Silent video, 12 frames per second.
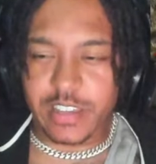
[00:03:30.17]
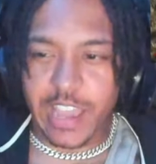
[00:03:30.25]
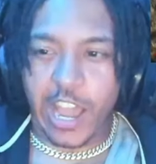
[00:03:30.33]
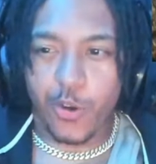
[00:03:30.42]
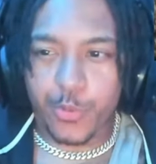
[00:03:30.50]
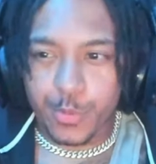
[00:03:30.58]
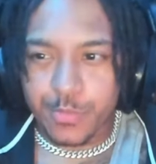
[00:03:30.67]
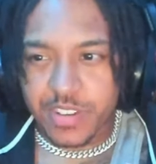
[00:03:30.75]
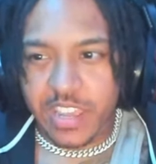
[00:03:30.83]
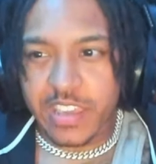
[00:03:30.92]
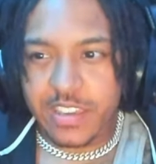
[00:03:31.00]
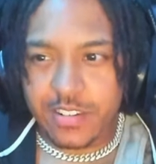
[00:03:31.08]
album
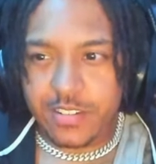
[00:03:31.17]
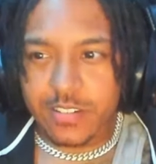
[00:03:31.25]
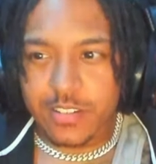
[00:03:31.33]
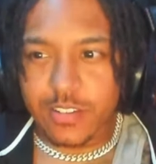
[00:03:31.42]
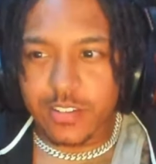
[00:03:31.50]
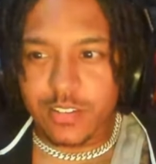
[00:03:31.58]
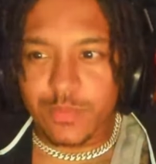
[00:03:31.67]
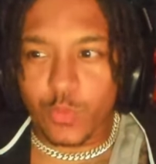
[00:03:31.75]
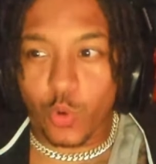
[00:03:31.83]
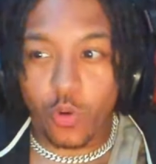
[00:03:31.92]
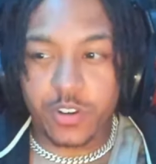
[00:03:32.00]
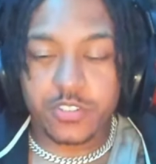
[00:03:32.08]
date,
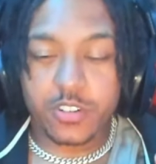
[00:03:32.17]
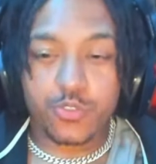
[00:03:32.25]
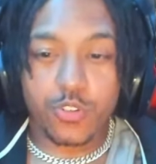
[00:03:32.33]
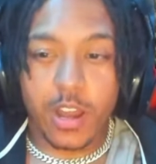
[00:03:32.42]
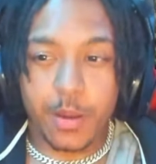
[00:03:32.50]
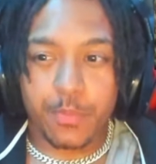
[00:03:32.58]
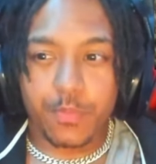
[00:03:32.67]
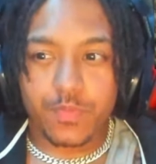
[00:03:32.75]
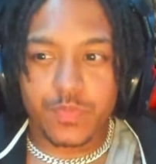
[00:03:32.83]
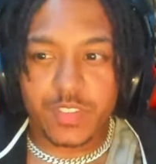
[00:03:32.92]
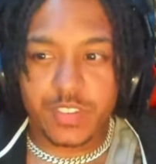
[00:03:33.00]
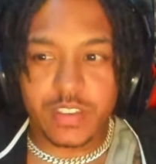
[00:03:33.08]
or it's gonna drop
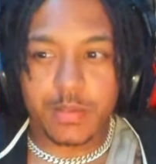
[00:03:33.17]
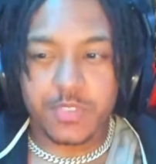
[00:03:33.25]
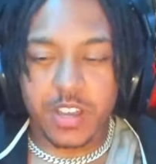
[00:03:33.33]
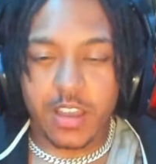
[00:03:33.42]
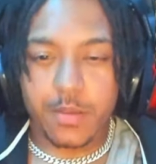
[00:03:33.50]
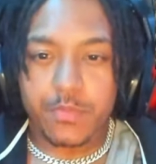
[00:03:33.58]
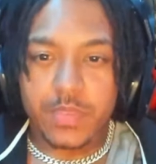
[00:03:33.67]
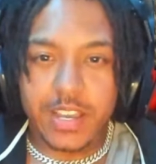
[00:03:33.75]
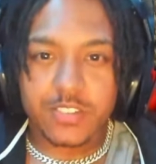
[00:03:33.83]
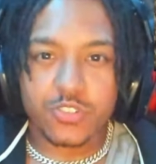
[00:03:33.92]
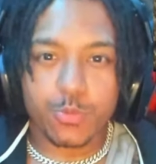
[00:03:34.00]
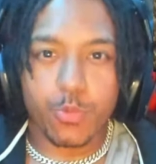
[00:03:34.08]
the same time
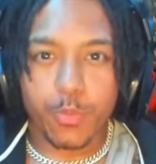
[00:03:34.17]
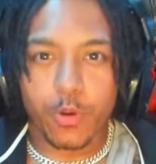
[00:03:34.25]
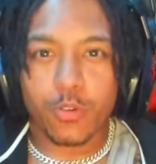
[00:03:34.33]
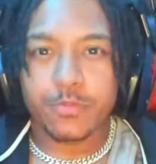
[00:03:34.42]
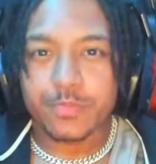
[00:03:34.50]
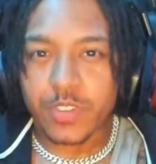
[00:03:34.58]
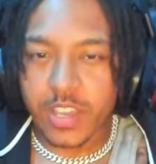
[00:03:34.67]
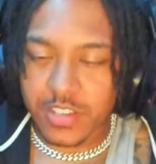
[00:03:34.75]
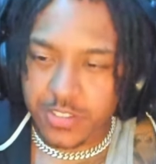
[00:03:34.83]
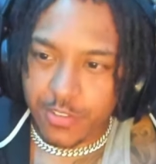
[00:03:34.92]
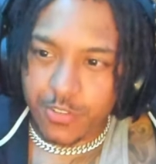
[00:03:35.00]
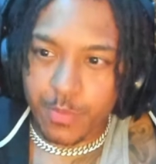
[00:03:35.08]
as the Super Bowl. Like,
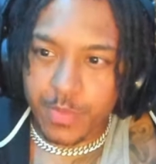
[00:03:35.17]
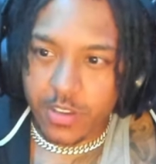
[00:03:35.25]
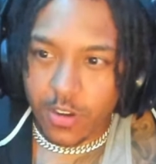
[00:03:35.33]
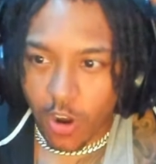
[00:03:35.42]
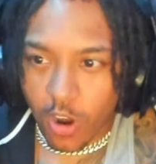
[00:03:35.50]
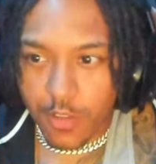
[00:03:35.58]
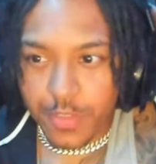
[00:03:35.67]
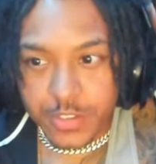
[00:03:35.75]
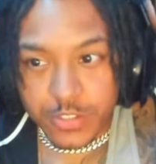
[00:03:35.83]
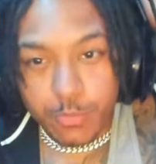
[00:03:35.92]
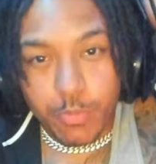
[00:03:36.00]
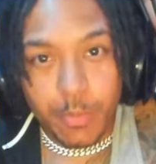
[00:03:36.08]
it's either gonna be on the
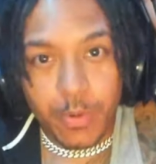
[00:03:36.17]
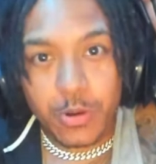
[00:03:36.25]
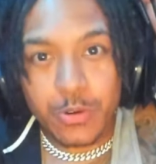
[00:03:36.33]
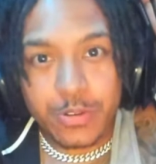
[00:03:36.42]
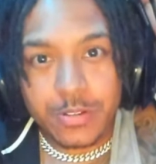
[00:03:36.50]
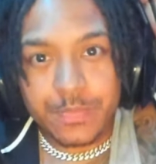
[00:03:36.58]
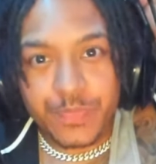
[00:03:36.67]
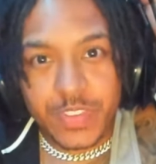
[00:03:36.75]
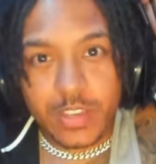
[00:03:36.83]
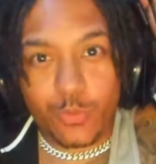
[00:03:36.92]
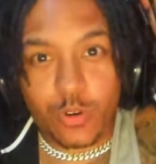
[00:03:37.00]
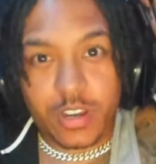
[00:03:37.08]
Super Bowl,
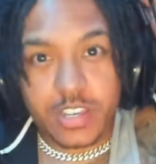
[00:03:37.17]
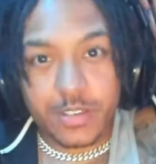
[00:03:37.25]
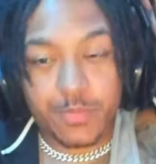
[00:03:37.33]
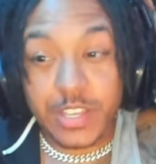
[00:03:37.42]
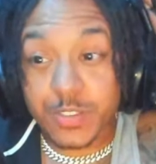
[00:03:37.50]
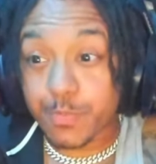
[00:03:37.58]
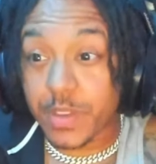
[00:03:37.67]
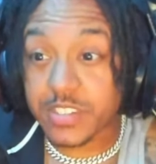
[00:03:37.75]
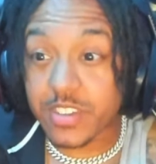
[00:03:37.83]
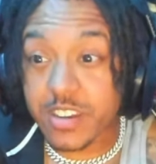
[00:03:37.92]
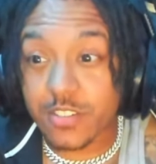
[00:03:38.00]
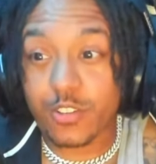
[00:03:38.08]
where
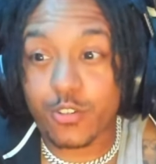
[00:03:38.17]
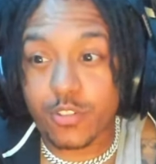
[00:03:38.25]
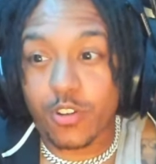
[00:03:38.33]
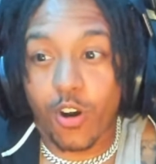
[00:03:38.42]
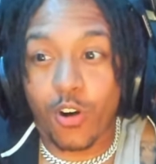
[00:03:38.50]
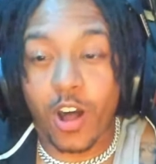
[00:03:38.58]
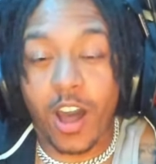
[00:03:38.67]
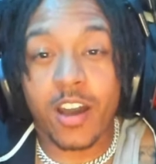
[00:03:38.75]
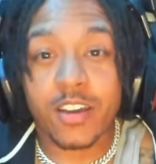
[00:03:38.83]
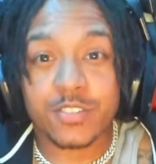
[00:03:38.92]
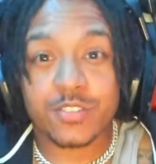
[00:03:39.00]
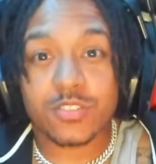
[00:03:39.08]
that's like literally all
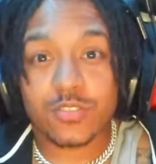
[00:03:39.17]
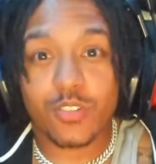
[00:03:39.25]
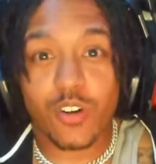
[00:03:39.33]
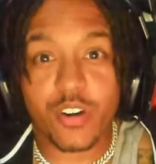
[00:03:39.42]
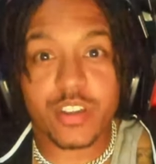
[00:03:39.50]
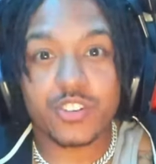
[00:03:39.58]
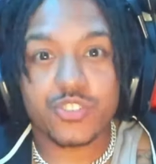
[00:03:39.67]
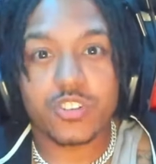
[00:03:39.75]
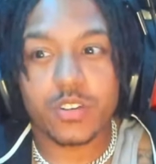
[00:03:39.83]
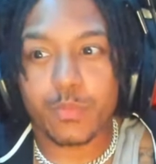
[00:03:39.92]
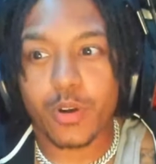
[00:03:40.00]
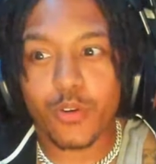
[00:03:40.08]
eyes on his
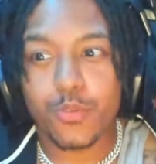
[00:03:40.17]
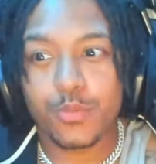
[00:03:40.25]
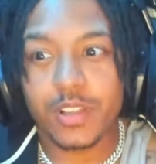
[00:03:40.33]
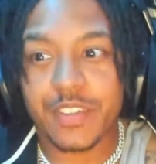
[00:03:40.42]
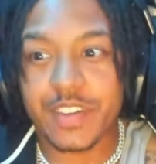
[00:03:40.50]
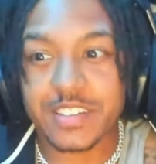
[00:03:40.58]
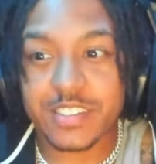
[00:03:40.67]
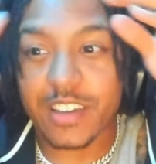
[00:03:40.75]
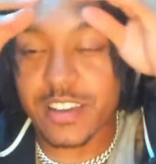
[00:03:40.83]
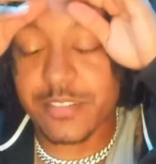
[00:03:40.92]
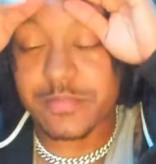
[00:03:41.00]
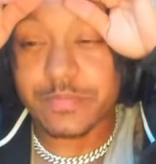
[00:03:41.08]
shit, bro. Like, that's
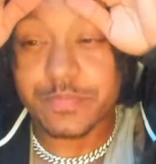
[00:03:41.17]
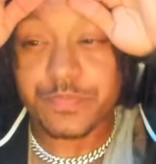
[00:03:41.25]
like,